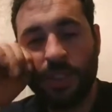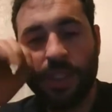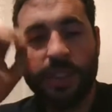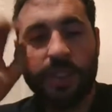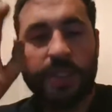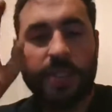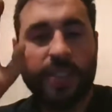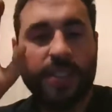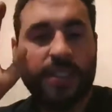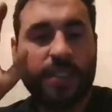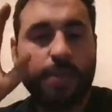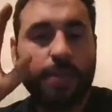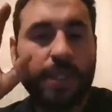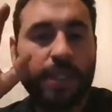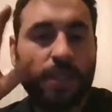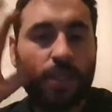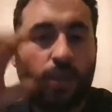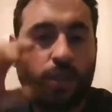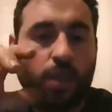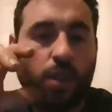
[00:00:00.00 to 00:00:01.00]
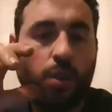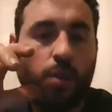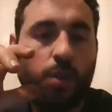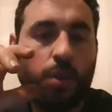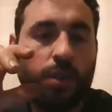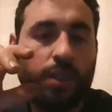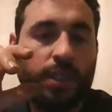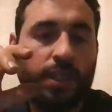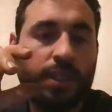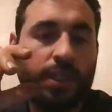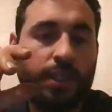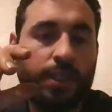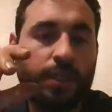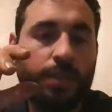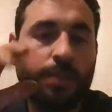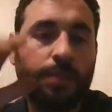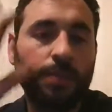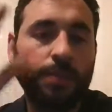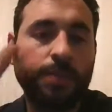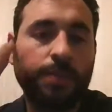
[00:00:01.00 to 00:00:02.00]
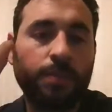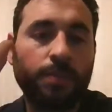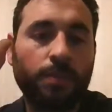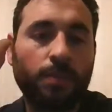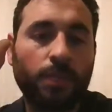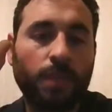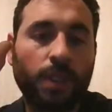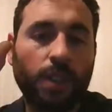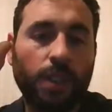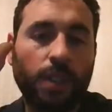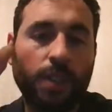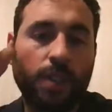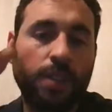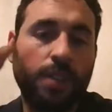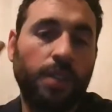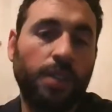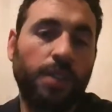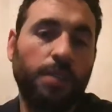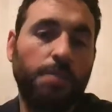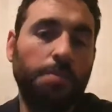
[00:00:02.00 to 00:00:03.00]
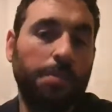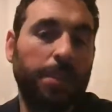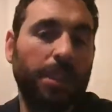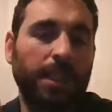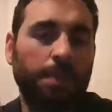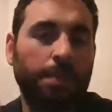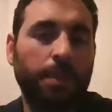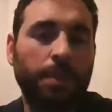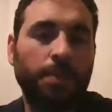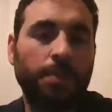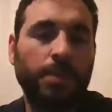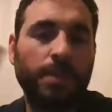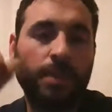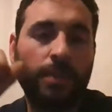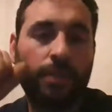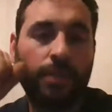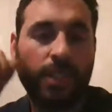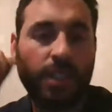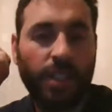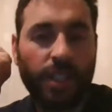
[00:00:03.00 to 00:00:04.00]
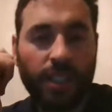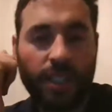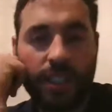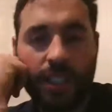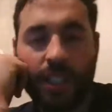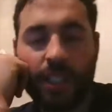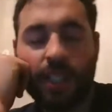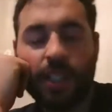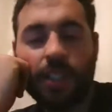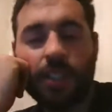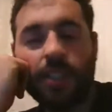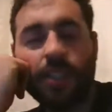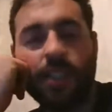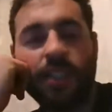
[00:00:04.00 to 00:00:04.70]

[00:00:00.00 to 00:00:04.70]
it's made to go on minimum V3 head.